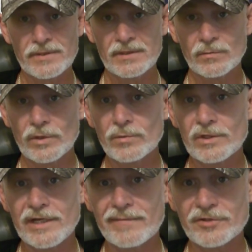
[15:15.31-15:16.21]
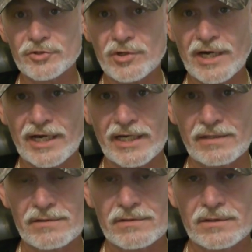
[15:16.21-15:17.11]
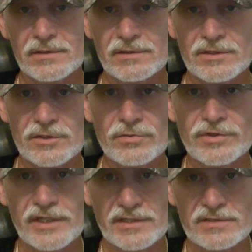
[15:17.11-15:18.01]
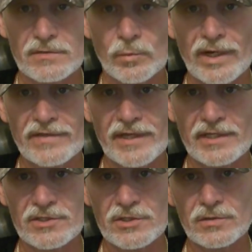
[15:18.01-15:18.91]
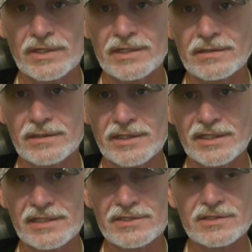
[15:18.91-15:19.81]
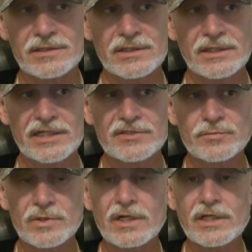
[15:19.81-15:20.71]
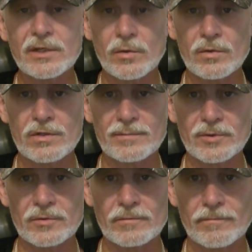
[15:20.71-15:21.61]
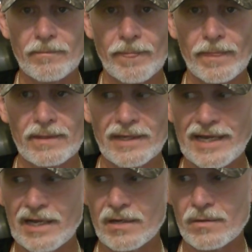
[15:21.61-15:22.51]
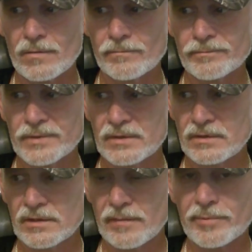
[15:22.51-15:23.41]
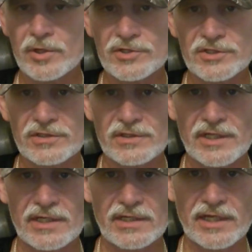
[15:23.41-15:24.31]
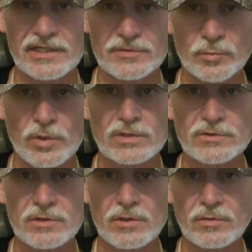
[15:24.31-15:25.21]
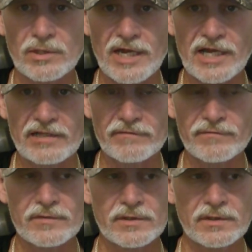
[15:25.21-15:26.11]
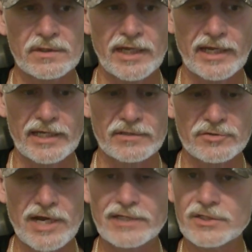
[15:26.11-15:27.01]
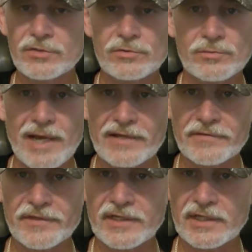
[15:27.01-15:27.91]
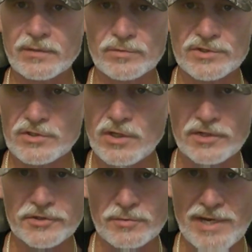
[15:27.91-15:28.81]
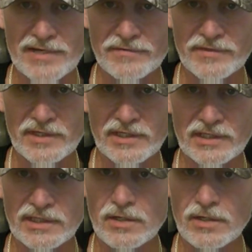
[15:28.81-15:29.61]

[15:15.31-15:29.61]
We were never trained to do things the way they do it. It's really horrible how a person that has worked their whole life and tried to do the right thing and was taught the right thing, and then